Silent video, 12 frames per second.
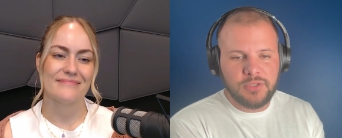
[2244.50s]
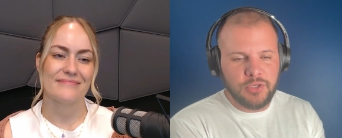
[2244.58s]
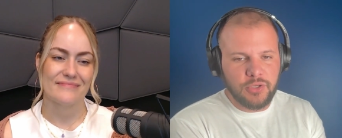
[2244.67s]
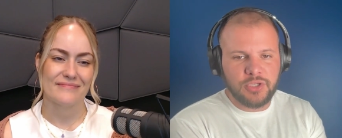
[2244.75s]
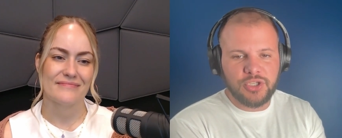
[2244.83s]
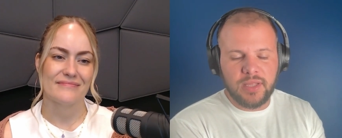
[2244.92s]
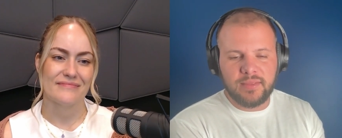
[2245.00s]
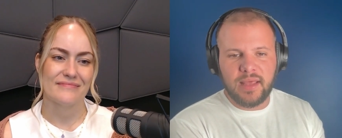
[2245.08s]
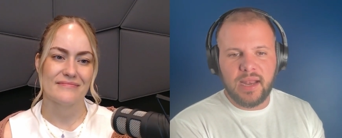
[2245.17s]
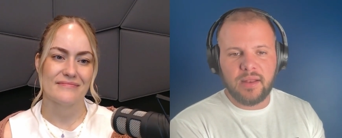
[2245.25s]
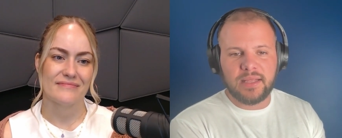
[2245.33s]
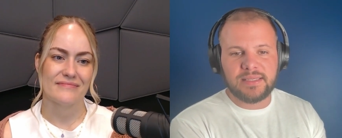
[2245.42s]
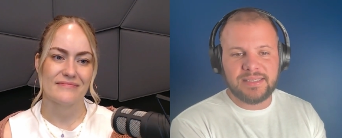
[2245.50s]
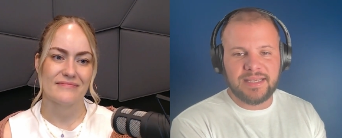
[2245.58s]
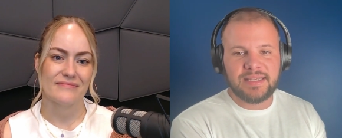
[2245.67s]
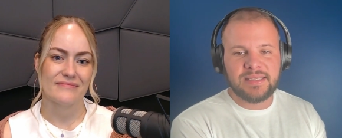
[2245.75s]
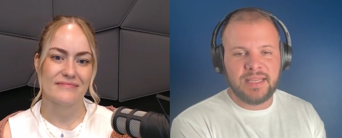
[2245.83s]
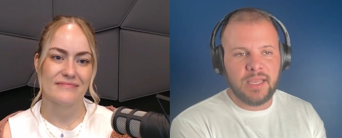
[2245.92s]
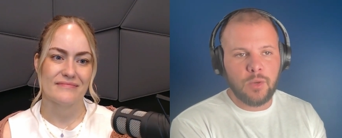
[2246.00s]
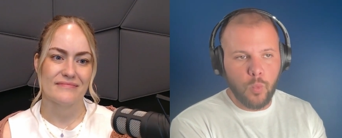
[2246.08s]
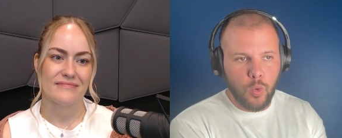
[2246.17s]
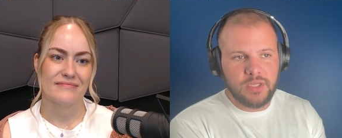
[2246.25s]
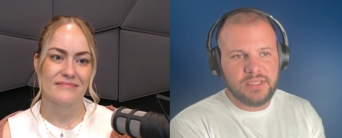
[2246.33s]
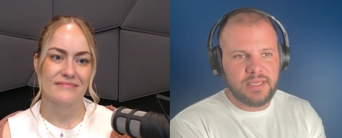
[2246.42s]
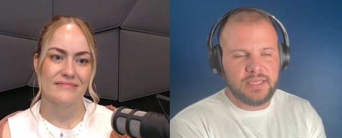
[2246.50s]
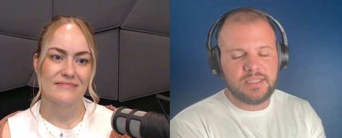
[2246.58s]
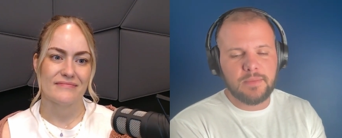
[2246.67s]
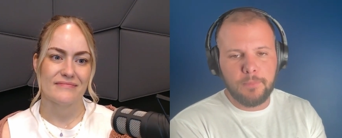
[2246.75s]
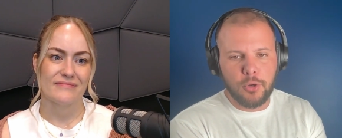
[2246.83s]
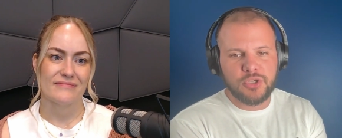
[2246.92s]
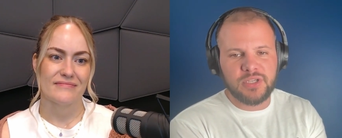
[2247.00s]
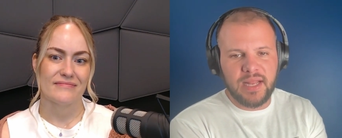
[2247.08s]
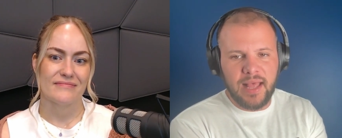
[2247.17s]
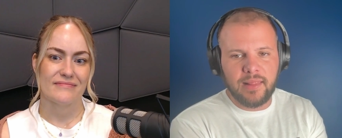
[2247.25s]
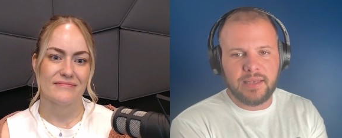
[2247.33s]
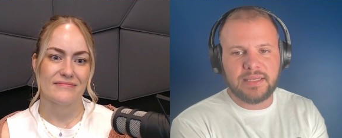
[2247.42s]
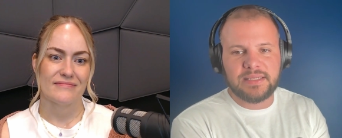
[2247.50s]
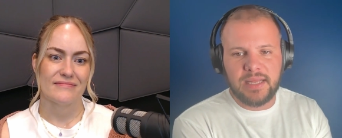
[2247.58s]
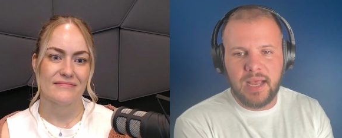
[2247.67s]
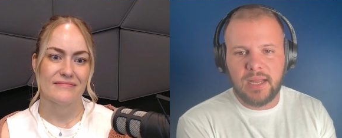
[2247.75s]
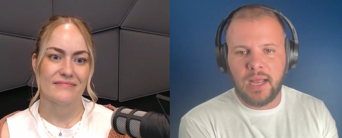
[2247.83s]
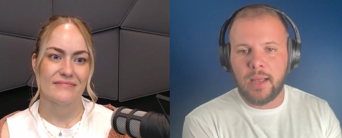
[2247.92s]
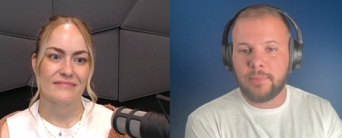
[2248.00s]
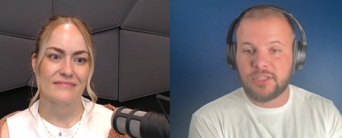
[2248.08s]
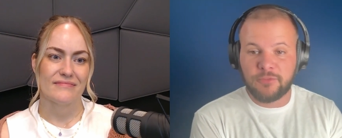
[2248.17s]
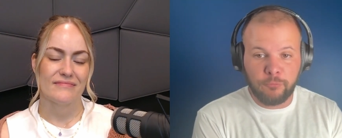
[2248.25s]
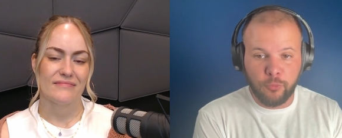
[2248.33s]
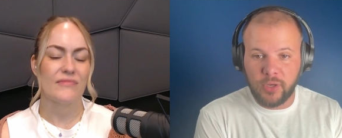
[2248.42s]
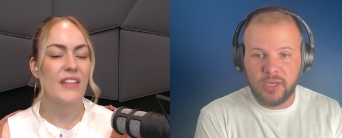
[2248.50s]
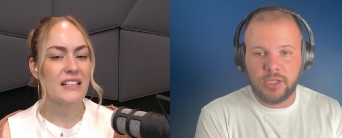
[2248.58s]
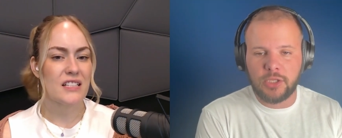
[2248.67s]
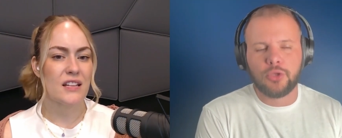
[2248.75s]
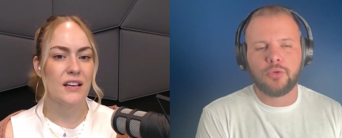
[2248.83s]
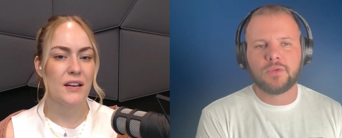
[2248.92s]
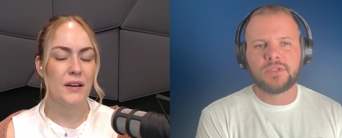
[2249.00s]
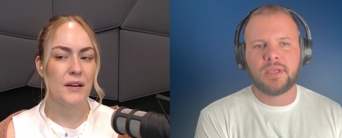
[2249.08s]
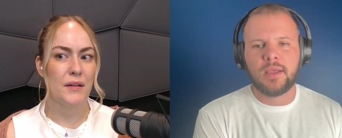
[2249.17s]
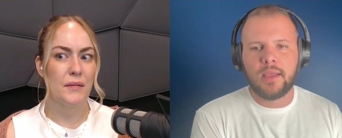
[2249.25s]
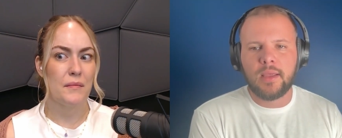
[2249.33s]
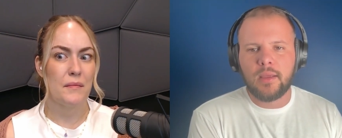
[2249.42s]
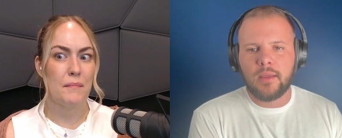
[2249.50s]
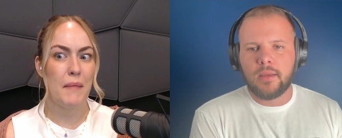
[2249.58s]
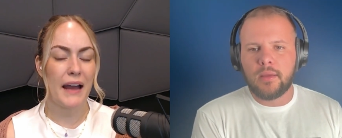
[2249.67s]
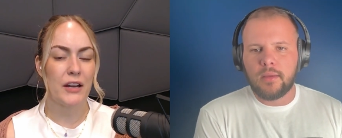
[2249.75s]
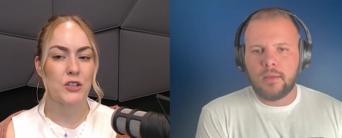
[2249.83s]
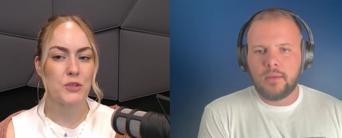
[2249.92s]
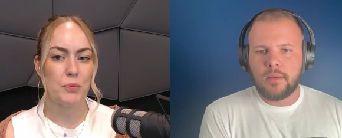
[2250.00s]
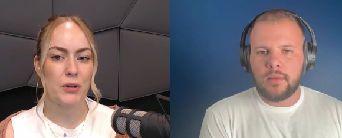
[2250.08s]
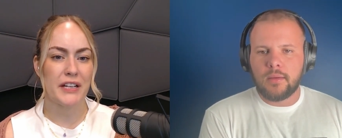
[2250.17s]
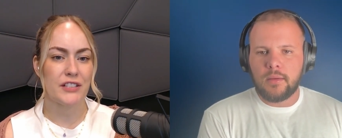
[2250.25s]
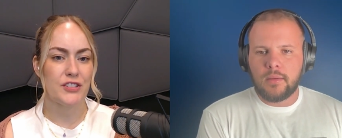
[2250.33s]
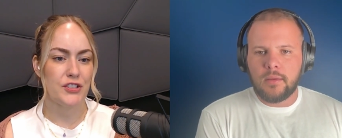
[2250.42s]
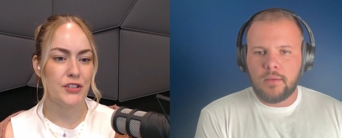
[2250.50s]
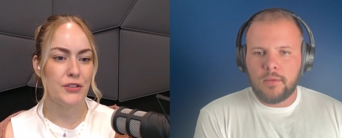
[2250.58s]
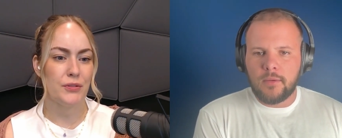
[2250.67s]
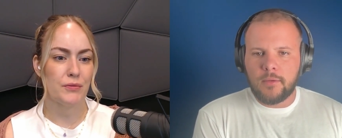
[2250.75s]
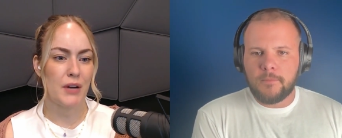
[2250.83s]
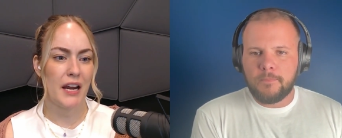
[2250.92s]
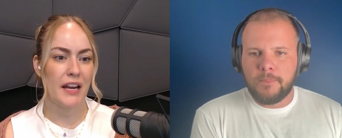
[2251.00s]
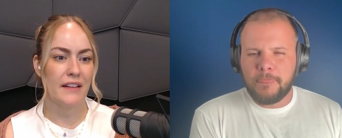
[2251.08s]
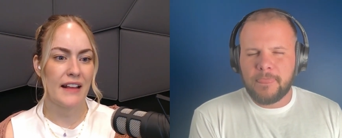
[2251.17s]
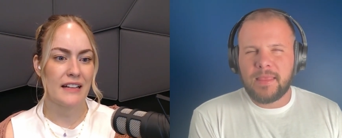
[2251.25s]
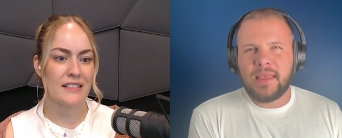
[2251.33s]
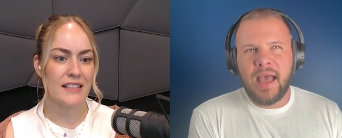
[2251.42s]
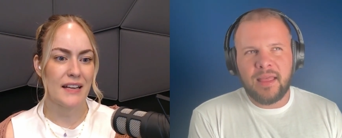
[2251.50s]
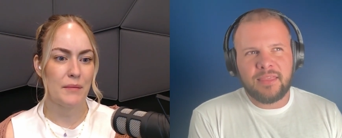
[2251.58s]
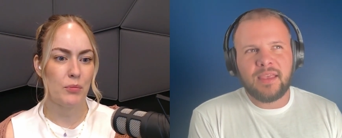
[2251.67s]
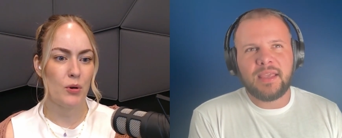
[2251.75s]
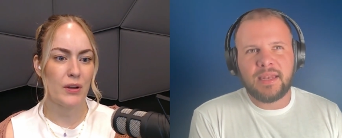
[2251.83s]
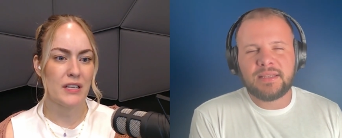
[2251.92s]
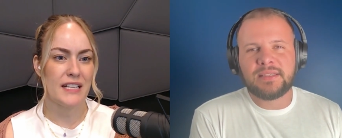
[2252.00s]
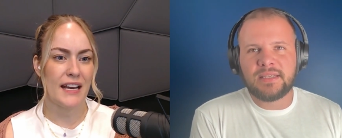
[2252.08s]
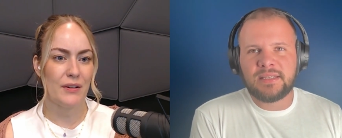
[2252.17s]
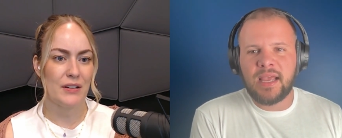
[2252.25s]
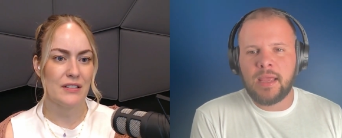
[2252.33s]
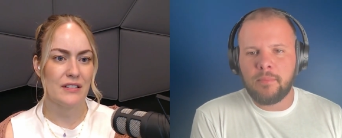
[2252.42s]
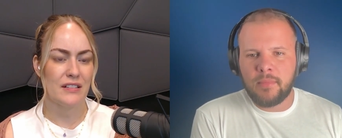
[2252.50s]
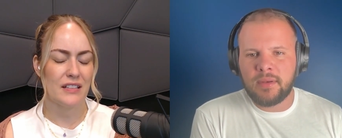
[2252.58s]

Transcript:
Speaker 1: Mm. So you can check that out at 1616personalities.com. It's free That's to the
Speaker 2: Myers Briggs, too, right? That's like, I think it is the same.